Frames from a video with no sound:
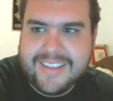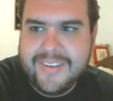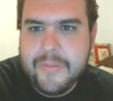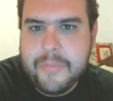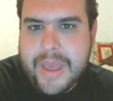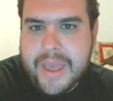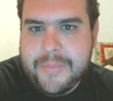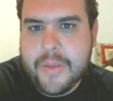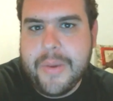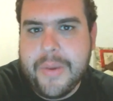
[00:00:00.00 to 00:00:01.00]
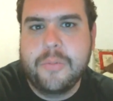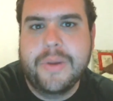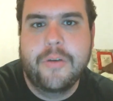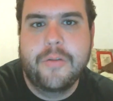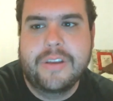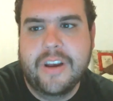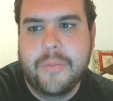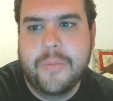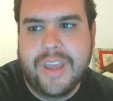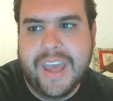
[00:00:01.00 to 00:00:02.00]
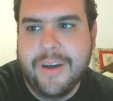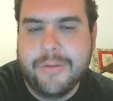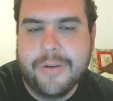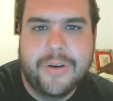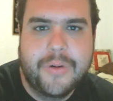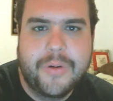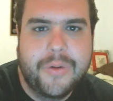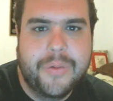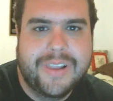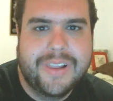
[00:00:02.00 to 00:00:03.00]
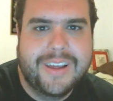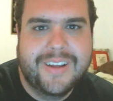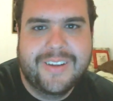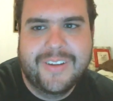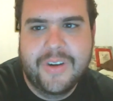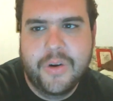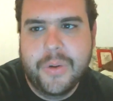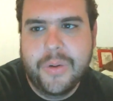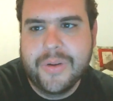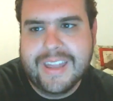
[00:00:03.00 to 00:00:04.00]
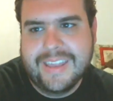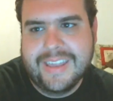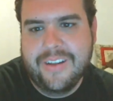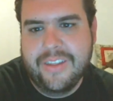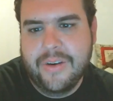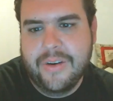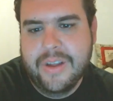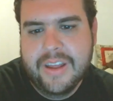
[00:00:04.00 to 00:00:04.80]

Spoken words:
maybe the best POV ceremony ever. We will get there, though.